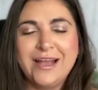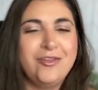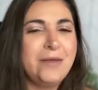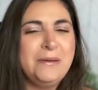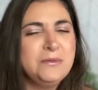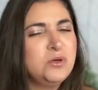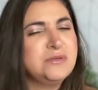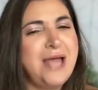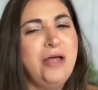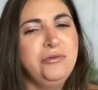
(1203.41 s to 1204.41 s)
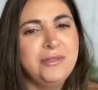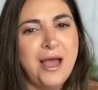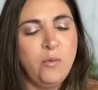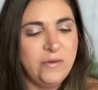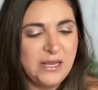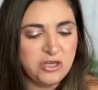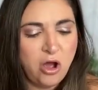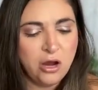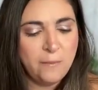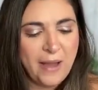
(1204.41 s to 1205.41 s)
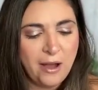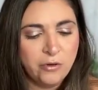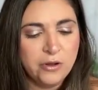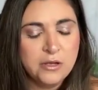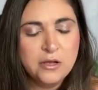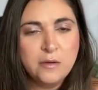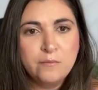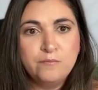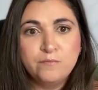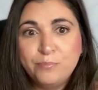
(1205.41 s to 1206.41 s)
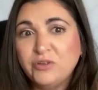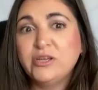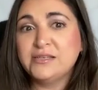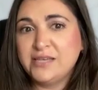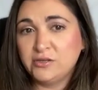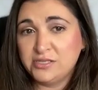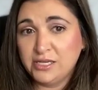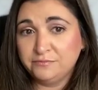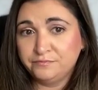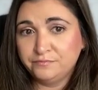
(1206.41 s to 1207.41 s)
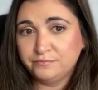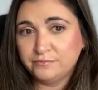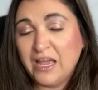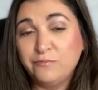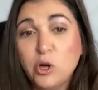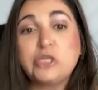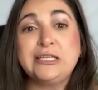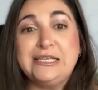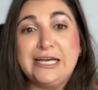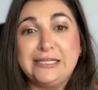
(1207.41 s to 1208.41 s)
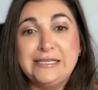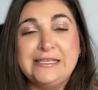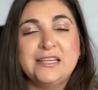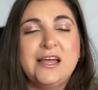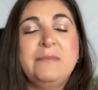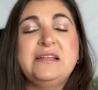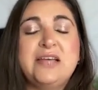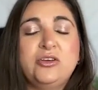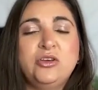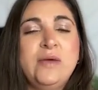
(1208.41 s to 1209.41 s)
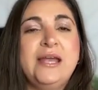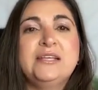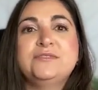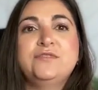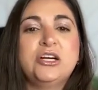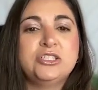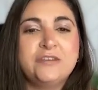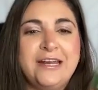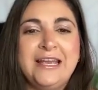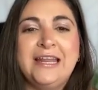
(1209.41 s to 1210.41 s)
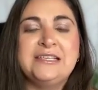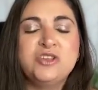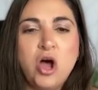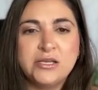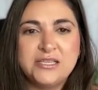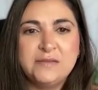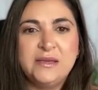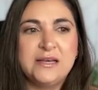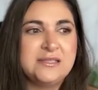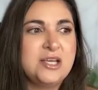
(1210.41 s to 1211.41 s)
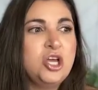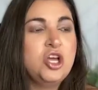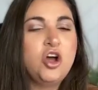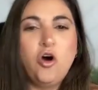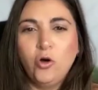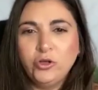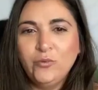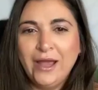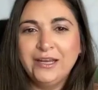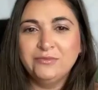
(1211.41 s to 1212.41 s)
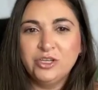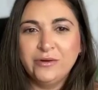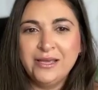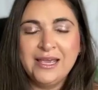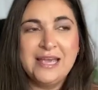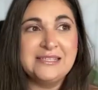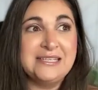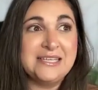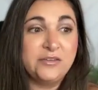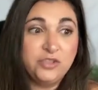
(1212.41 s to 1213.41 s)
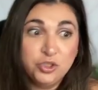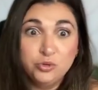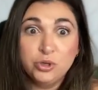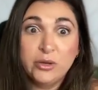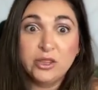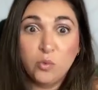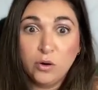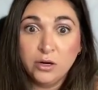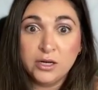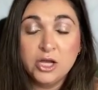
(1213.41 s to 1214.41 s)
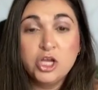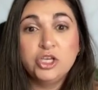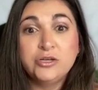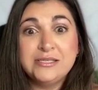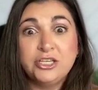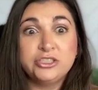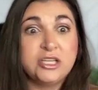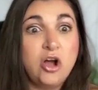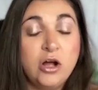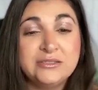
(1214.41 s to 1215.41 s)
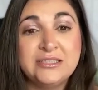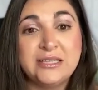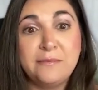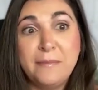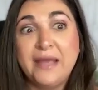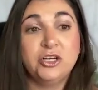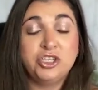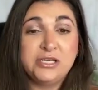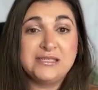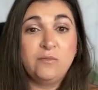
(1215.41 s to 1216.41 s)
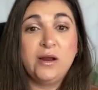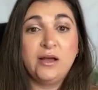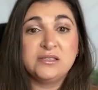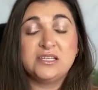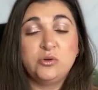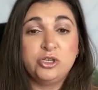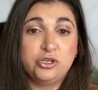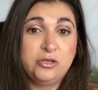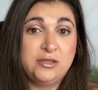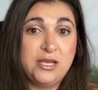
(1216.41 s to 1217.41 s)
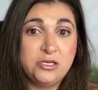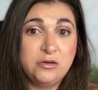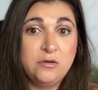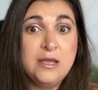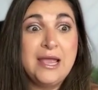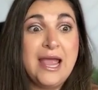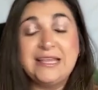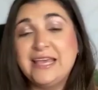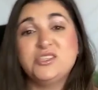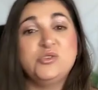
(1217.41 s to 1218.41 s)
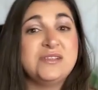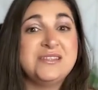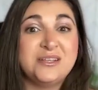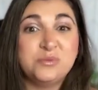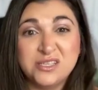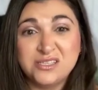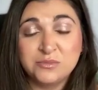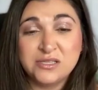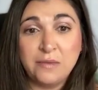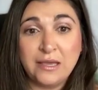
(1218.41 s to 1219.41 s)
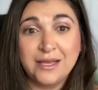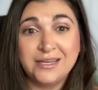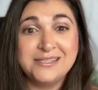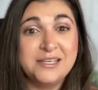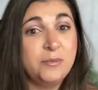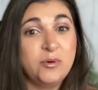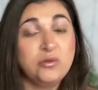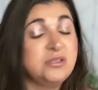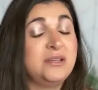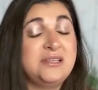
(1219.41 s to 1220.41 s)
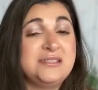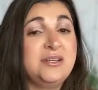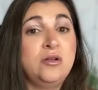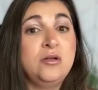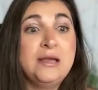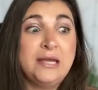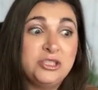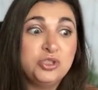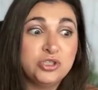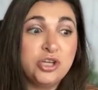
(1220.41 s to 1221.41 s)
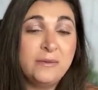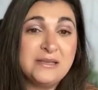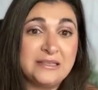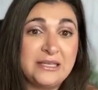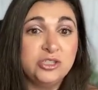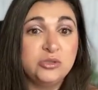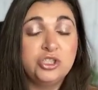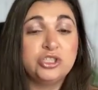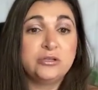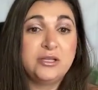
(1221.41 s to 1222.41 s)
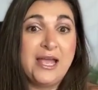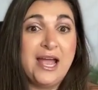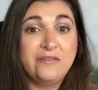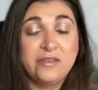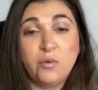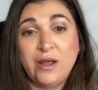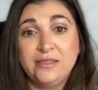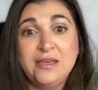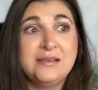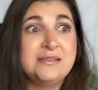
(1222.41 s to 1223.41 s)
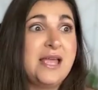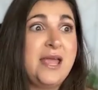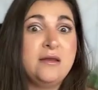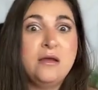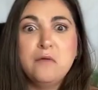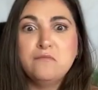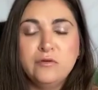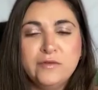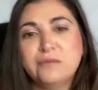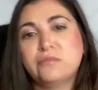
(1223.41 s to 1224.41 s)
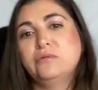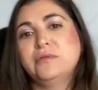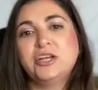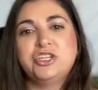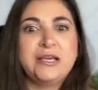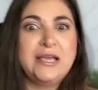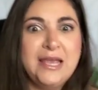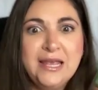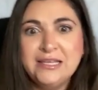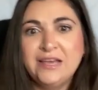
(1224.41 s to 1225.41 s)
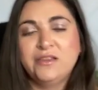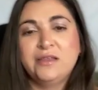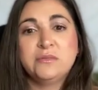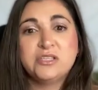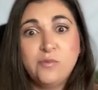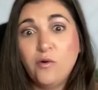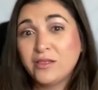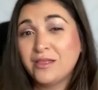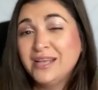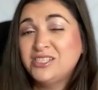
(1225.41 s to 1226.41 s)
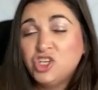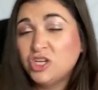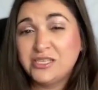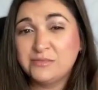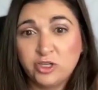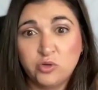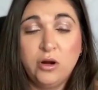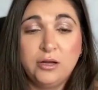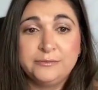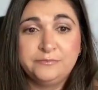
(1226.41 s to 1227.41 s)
A lot of people don't tell you that when they talk about building a sales team. I've personally done this, and let me tell you, it is frustrating and exhausting because all you end up doing is, instead of you doing the work, you're essentially constantly managing someone else to ensure that they do. And yes, you can set up systems that make that easier, but ultimately still, it's your job as leader to ensure that they have the right things and moving them through that, checking in, giving them the support. It's just as much work.